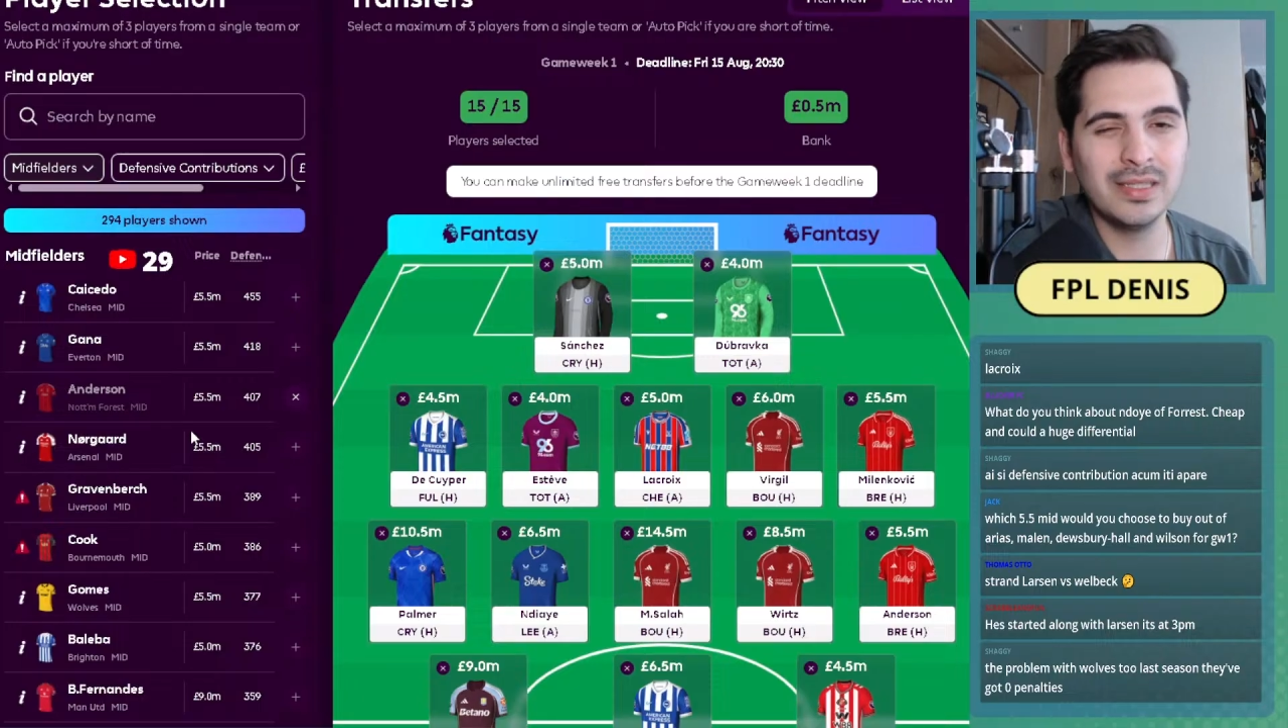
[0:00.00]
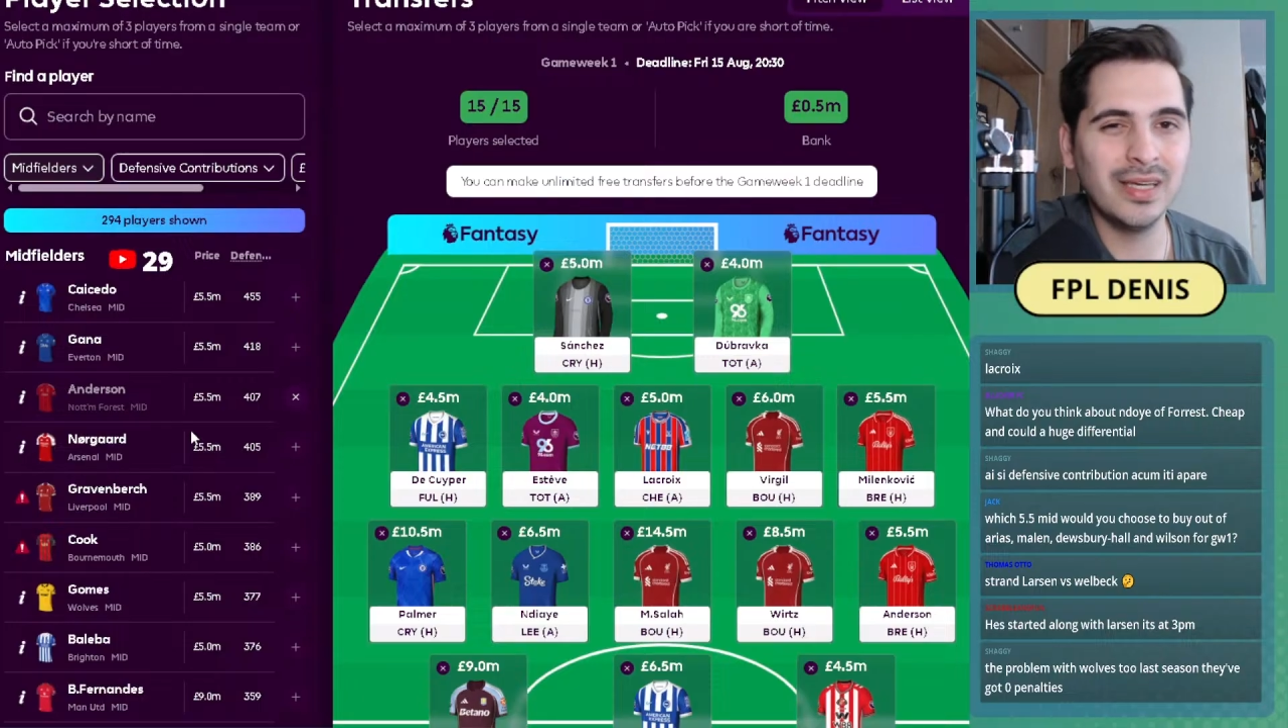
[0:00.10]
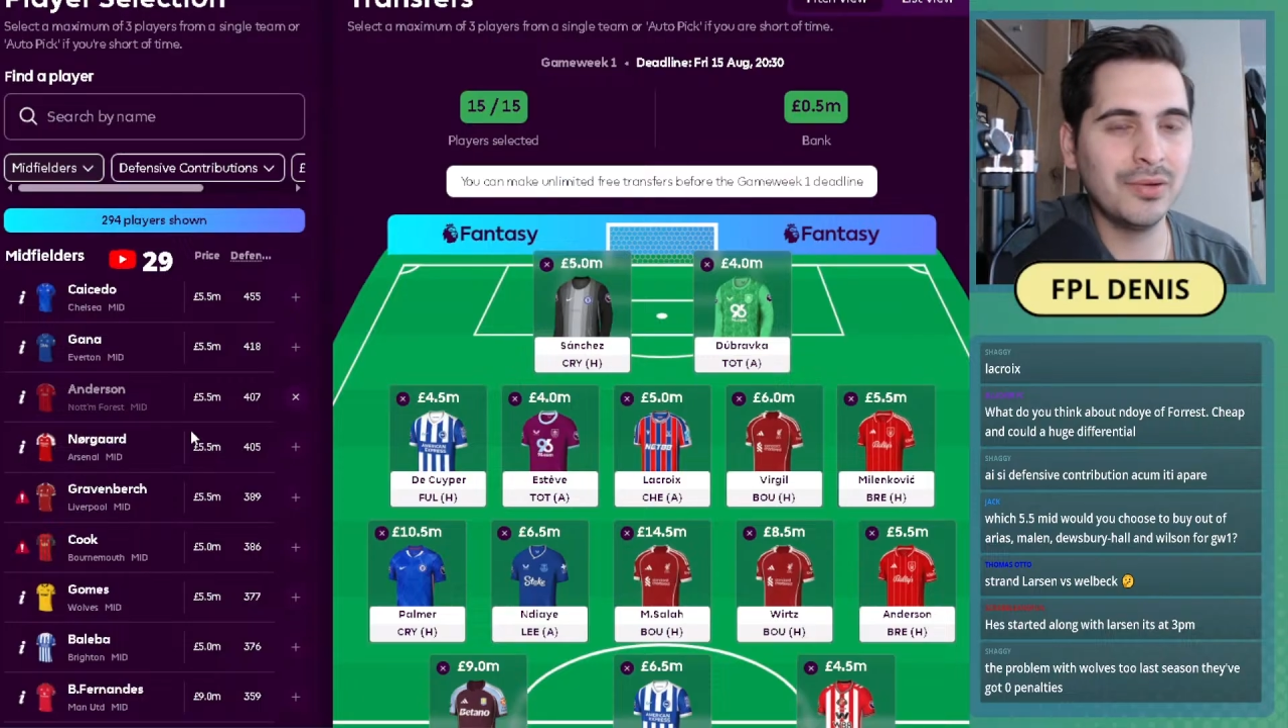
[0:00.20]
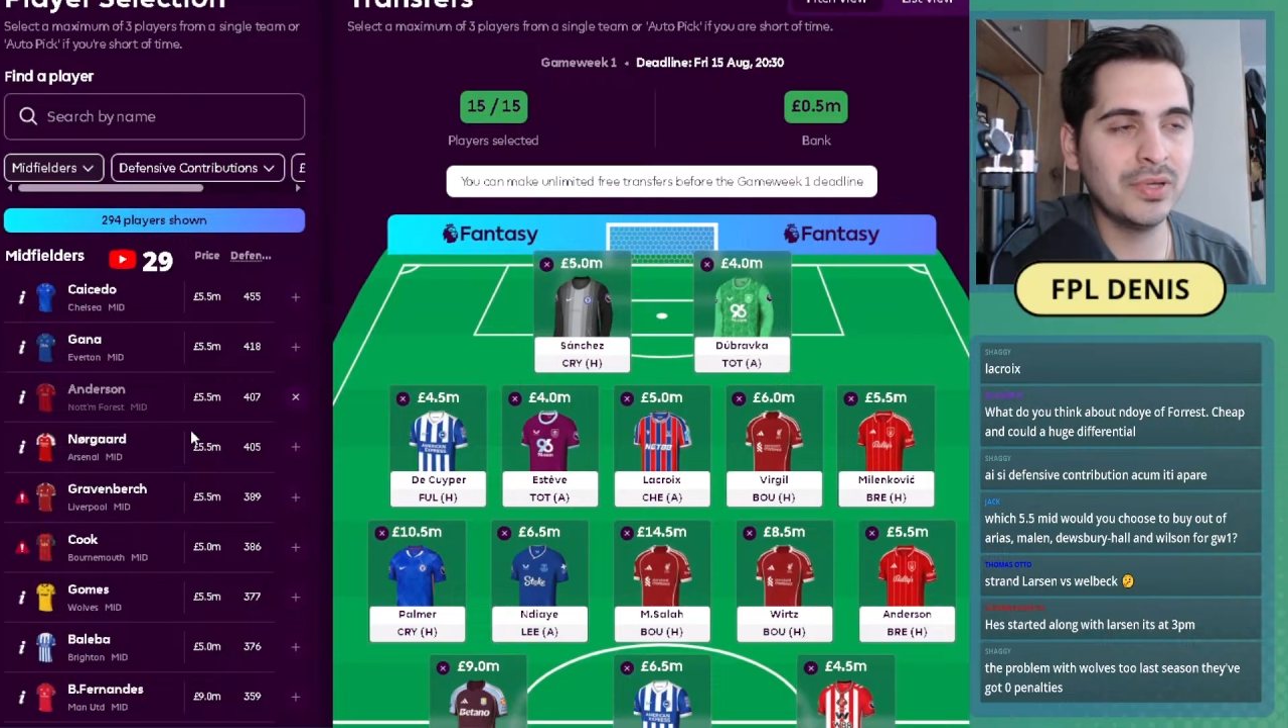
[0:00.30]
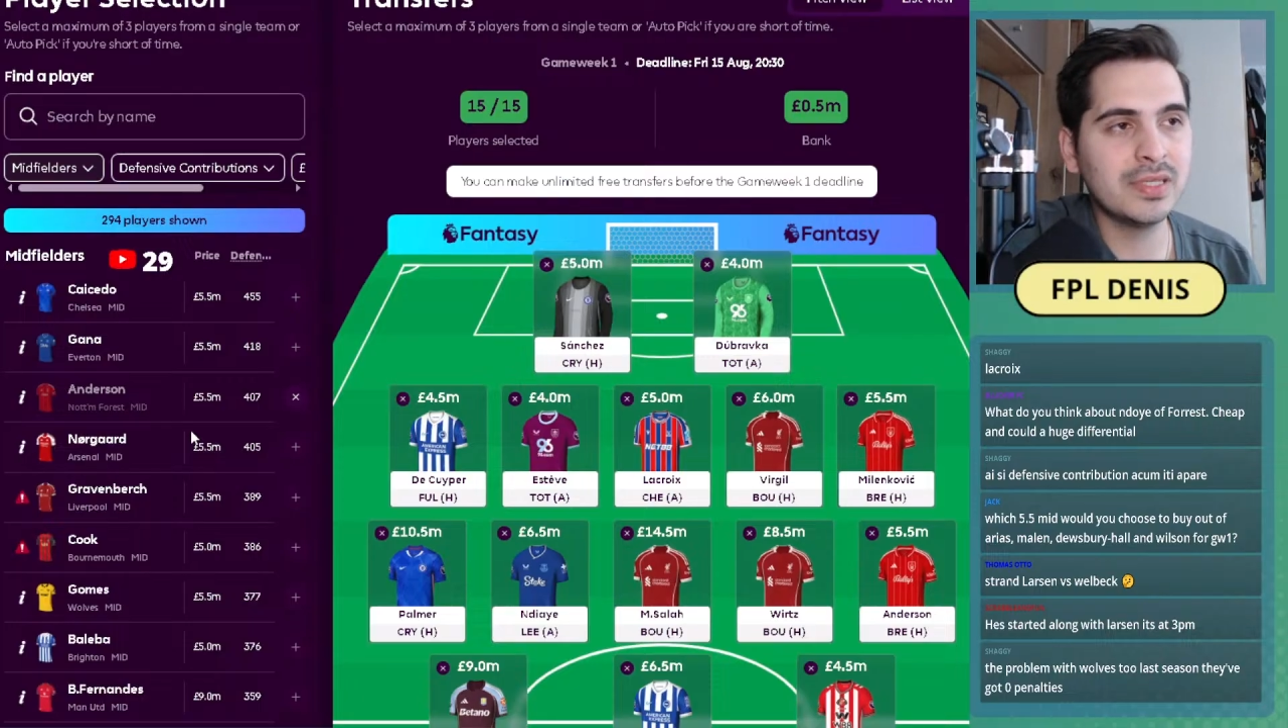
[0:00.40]

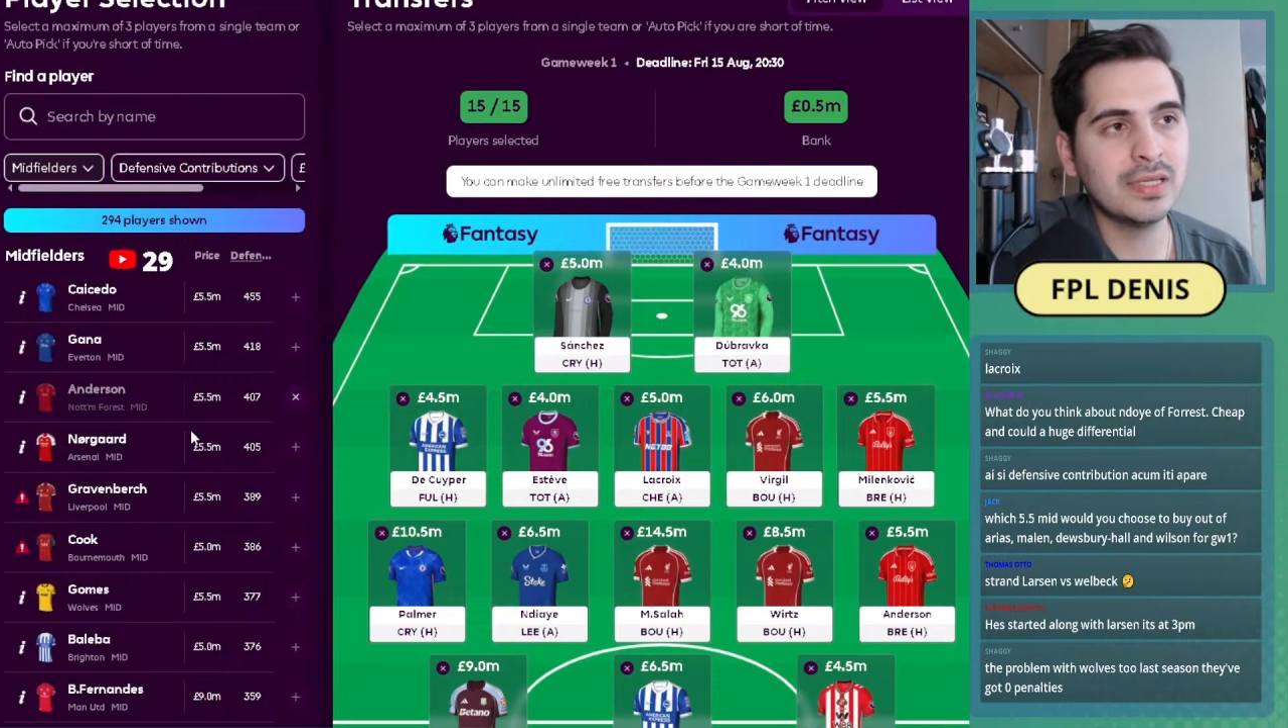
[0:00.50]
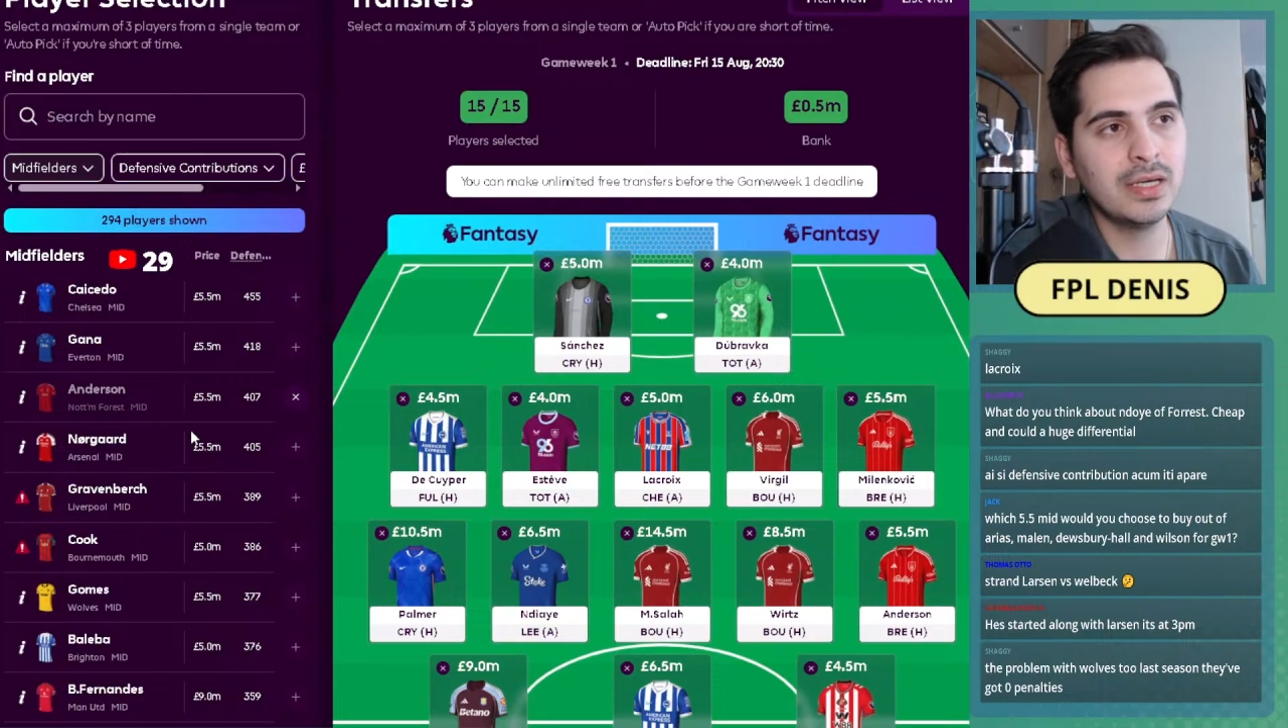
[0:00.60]
there is